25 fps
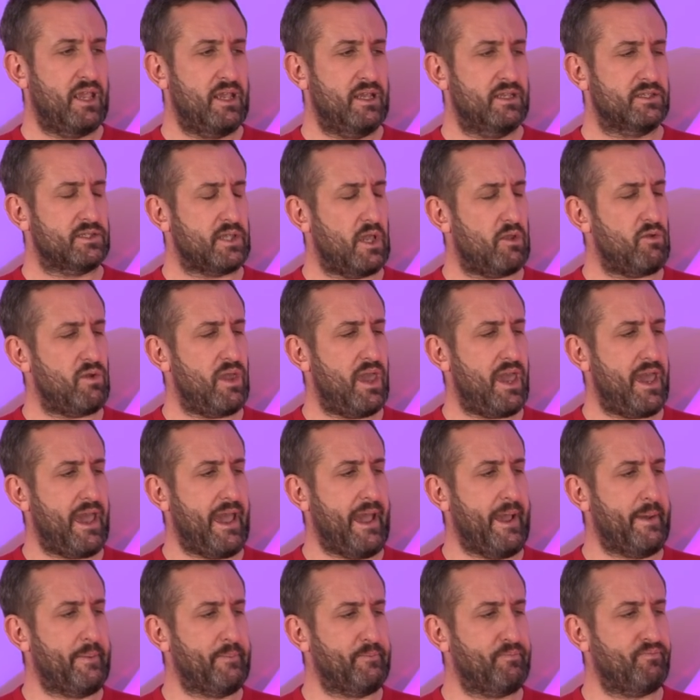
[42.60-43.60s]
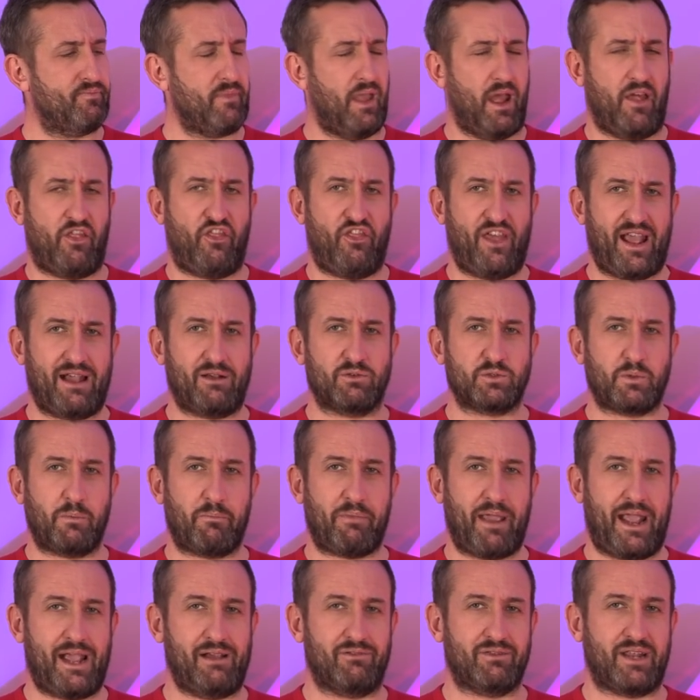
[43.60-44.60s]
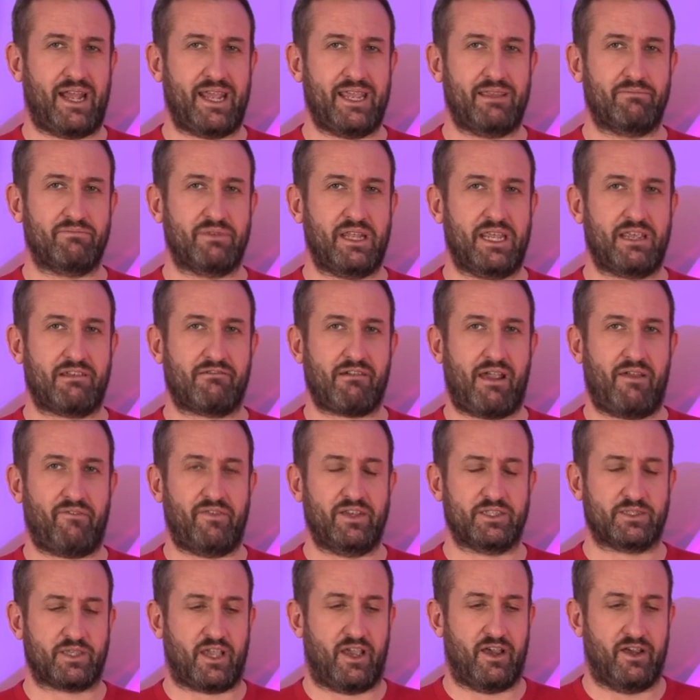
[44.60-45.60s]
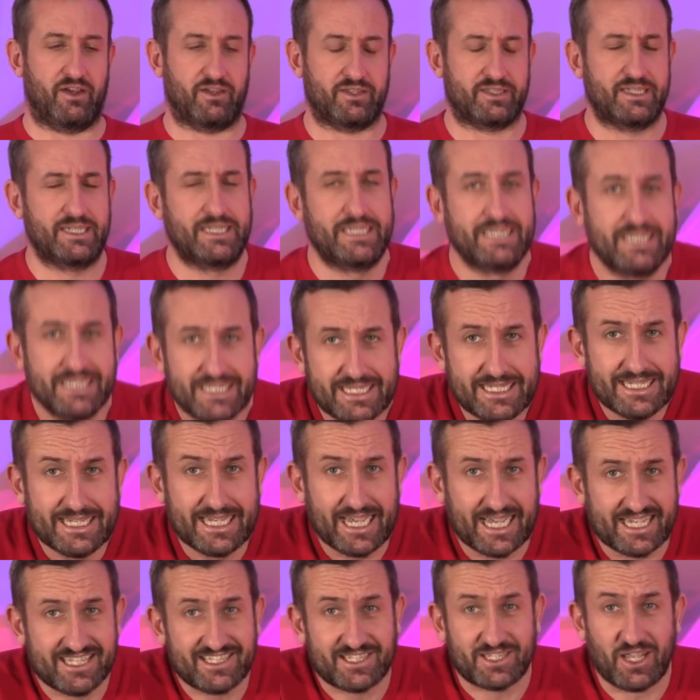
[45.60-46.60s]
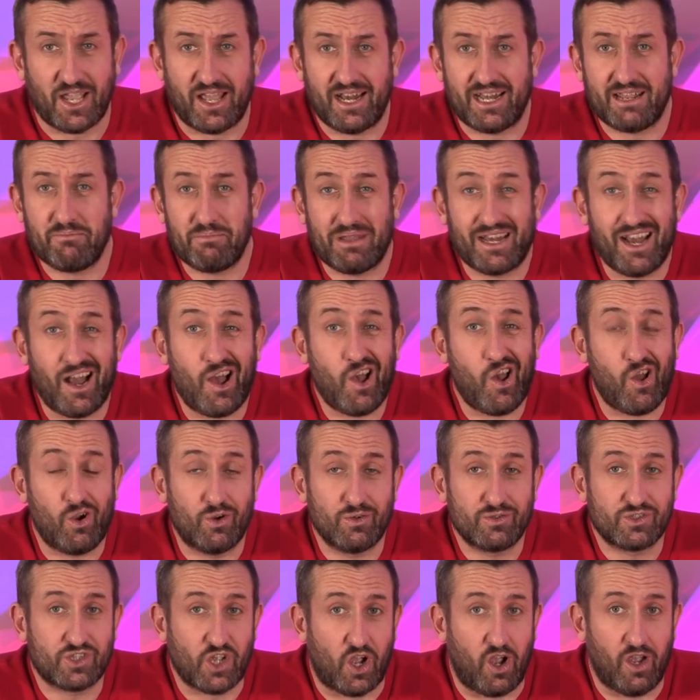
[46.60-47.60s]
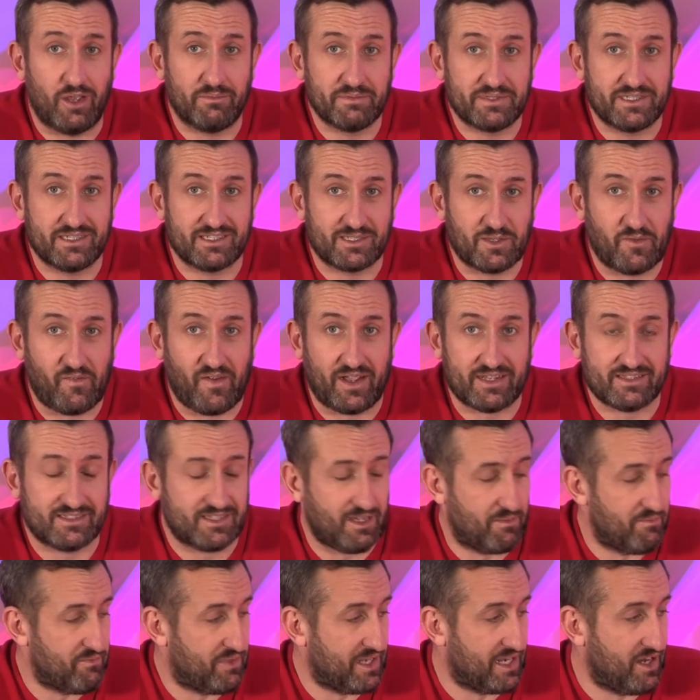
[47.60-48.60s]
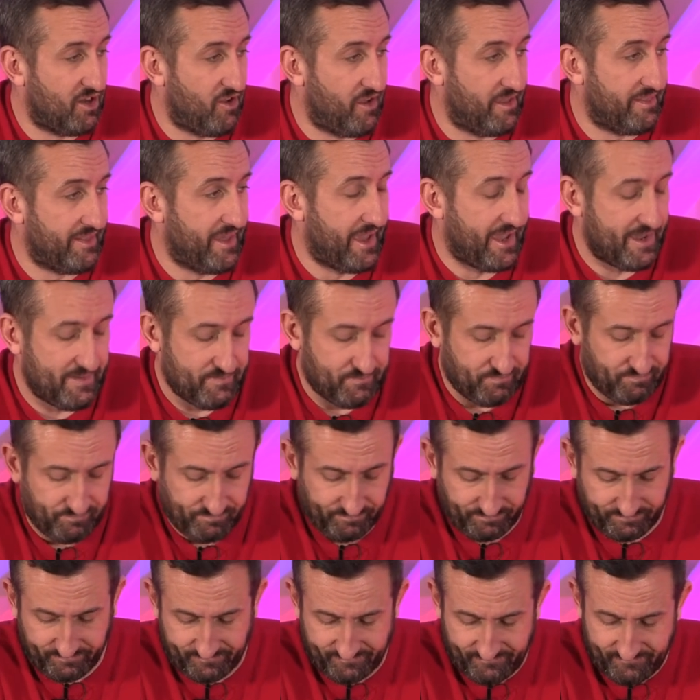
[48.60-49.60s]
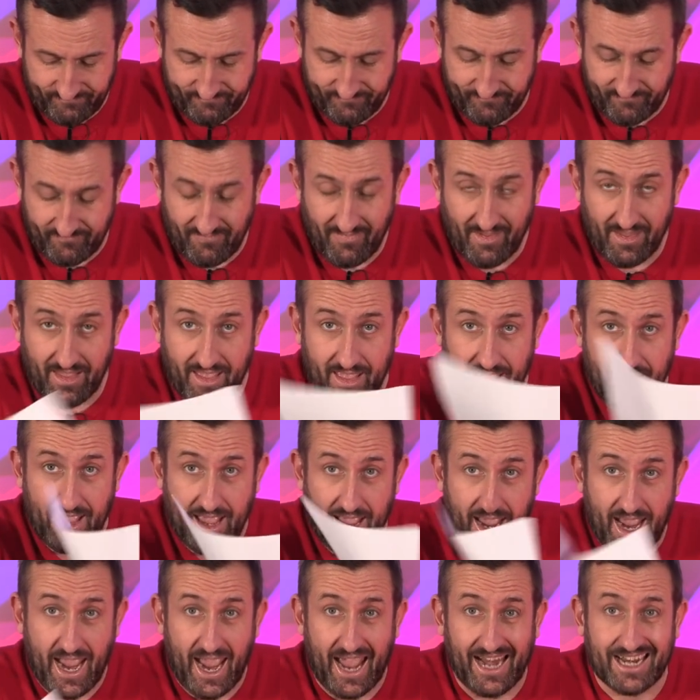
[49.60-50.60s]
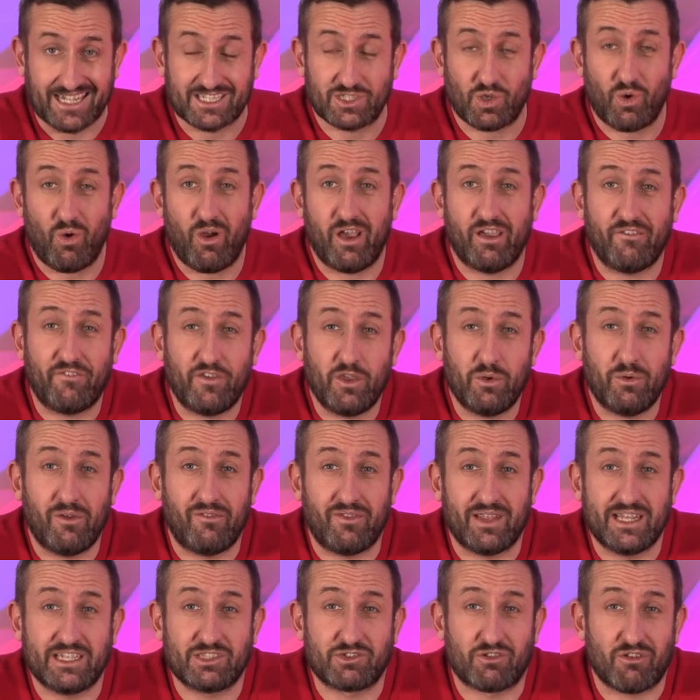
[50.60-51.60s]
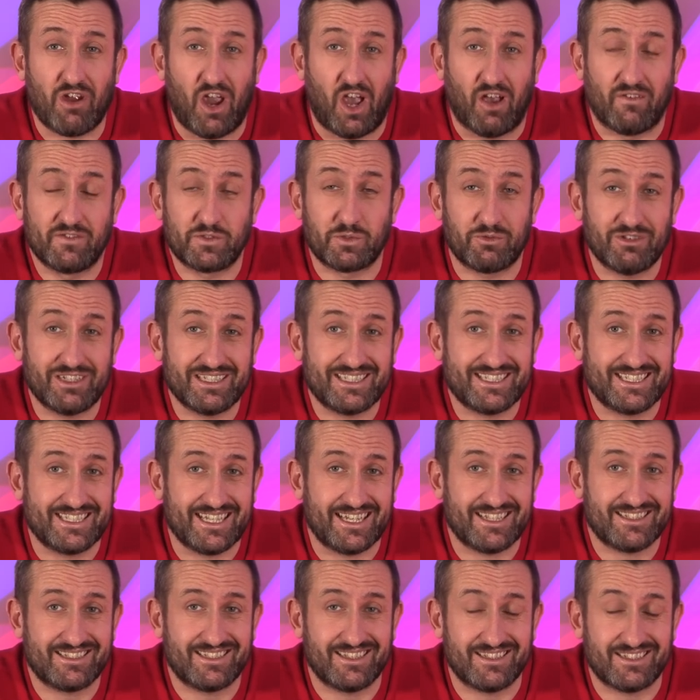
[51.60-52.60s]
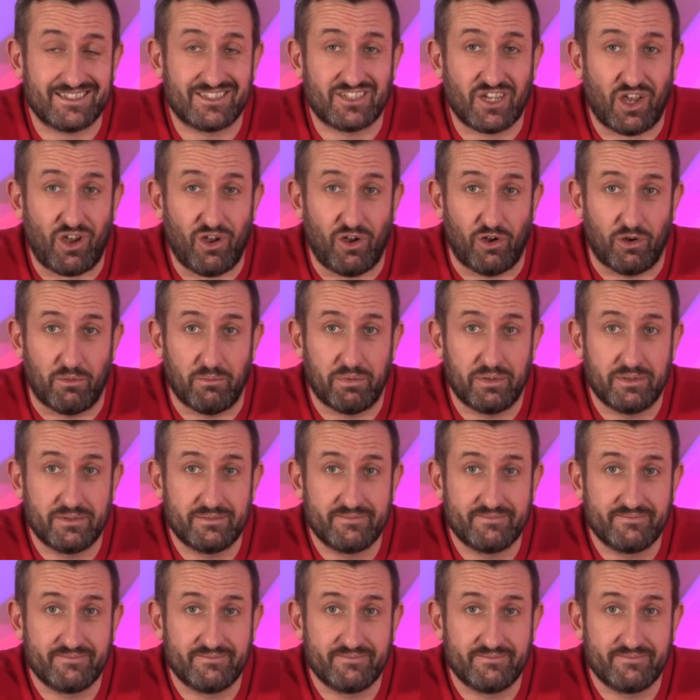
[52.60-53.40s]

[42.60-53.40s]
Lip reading: So yeah, £1,000 AMD graphics card. It's certainly been a long time since we've had something like that. There's quite a few of these graphs where it sits at the top.